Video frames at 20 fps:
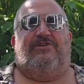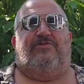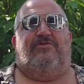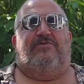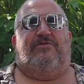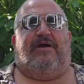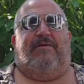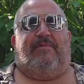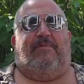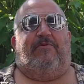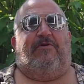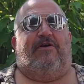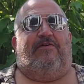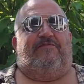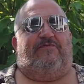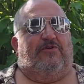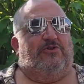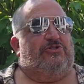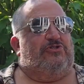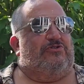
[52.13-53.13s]
you know, I remember
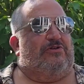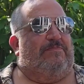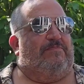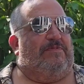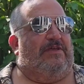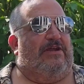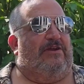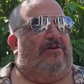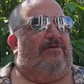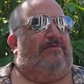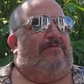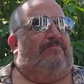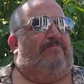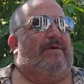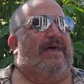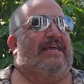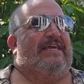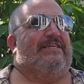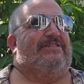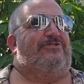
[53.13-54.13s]
our first trip there
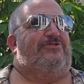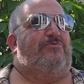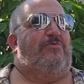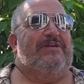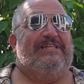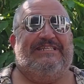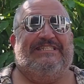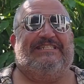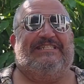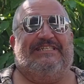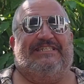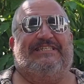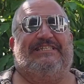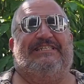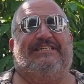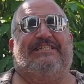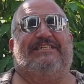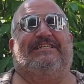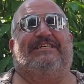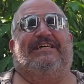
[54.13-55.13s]
back in
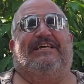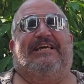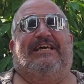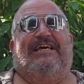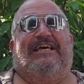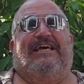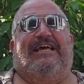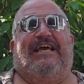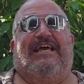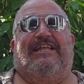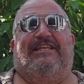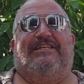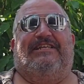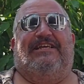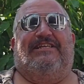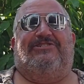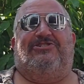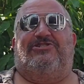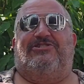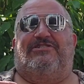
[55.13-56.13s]
2016 and
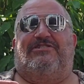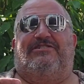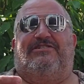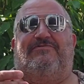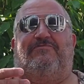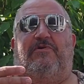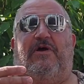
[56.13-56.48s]
it's just